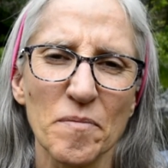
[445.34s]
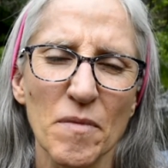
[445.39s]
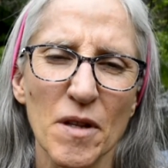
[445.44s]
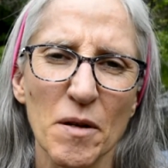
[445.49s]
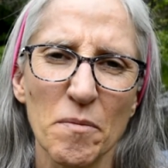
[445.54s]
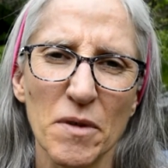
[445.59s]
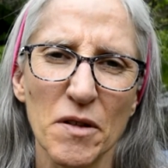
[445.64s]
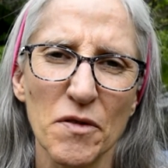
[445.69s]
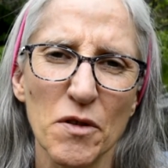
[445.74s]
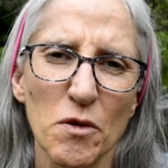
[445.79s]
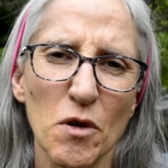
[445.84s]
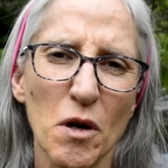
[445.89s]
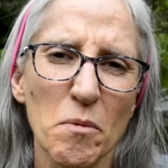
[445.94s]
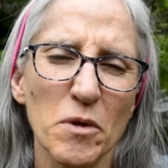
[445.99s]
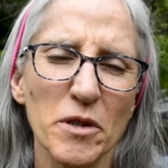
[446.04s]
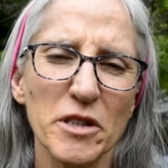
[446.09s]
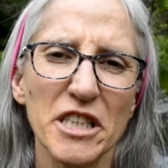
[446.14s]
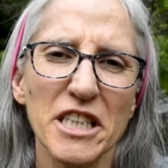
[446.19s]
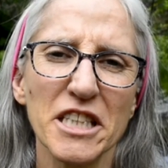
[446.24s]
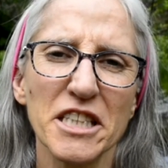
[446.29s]
But if you want
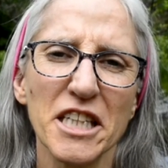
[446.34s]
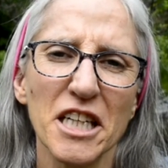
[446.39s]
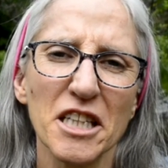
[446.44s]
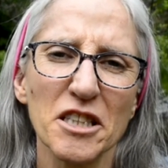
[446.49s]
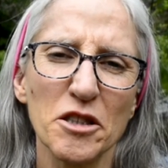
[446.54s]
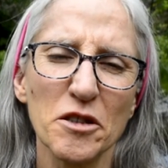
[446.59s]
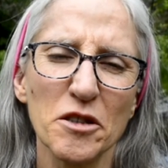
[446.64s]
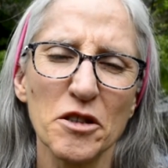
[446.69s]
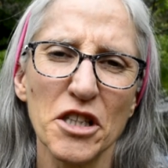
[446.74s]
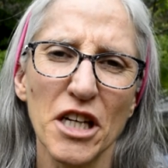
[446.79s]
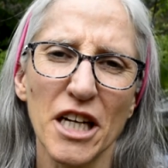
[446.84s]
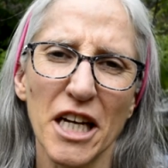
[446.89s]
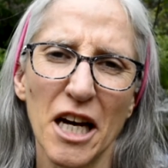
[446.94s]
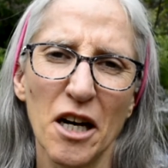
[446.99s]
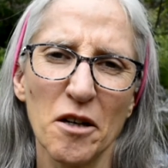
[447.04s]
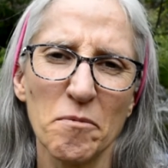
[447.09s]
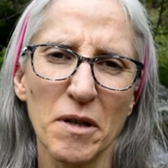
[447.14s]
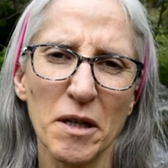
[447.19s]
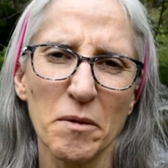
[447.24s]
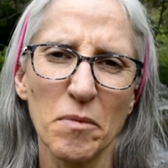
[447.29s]
more detail, do check
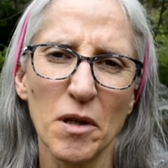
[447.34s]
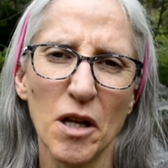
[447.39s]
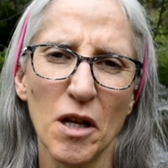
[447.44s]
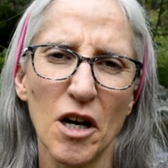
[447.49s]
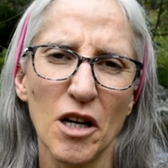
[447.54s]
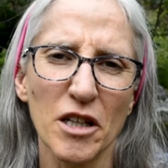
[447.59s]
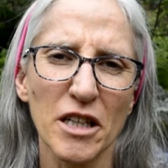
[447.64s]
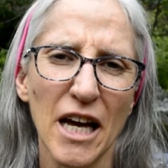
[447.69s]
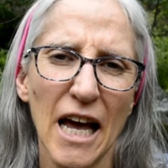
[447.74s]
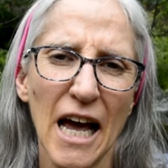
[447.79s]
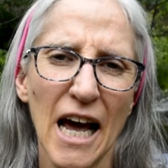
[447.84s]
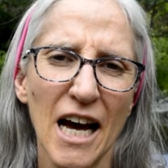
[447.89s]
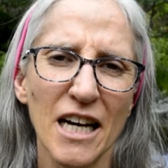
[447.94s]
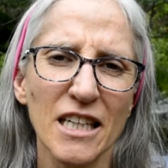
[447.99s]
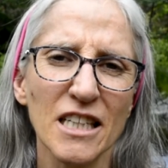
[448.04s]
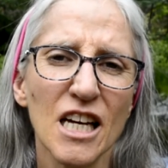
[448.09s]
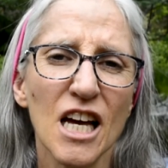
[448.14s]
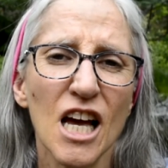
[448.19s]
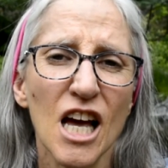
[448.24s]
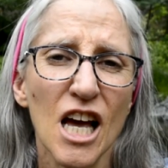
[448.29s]
out my blog at
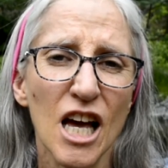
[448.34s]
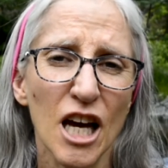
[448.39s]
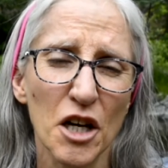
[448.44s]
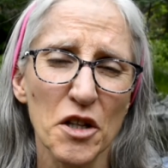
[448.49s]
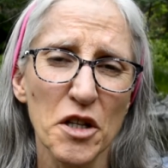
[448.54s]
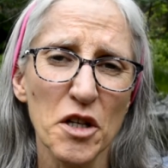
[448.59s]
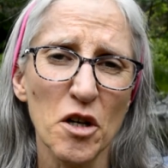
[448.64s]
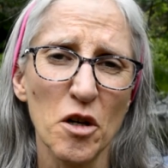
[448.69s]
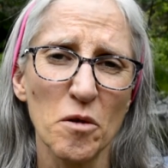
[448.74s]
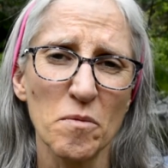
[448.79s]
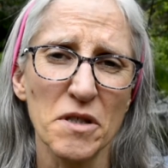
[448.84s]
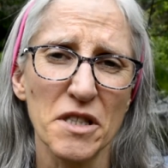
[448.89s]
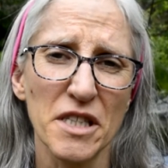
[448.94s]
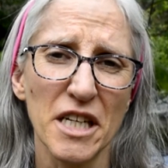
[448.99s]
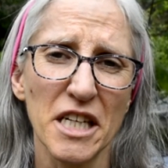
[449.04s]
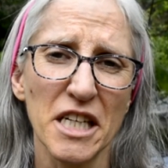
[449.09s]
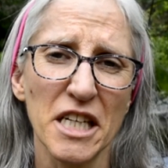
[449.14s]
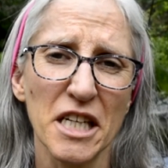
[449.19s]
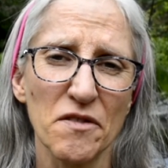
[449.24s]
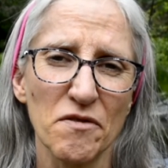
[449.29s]

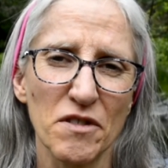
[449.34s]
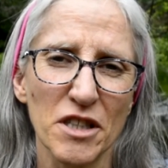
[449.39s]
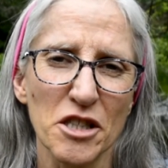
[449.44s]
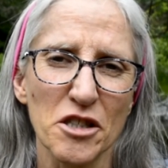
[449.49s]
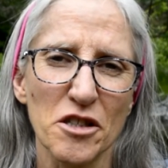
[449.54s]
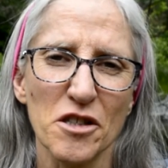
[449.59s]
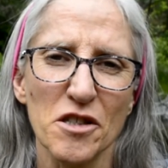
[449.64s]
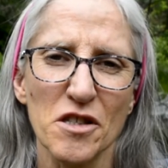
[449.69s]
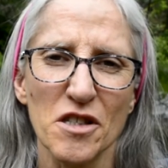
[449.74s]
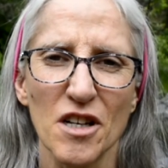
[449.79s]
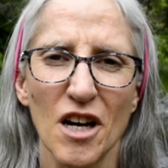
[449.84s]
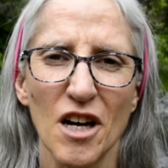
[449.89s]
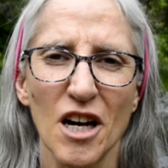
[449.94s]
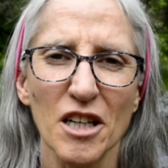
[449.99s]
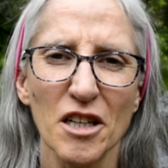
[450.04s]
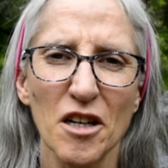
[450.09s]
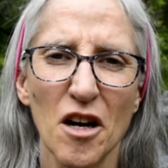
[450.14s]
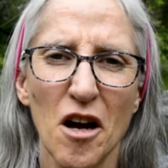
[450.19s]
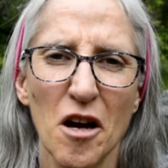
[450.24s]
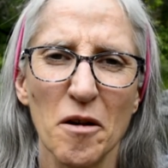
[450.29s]

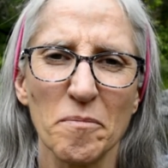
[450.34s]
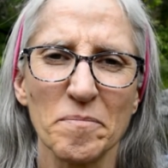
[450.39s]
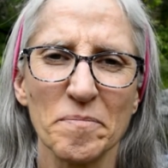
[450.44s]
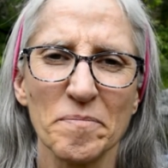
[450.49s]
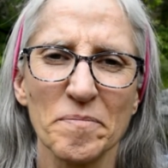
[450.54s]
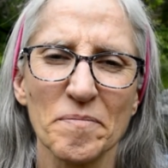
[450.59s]
healthyhomesteadingadventures.com.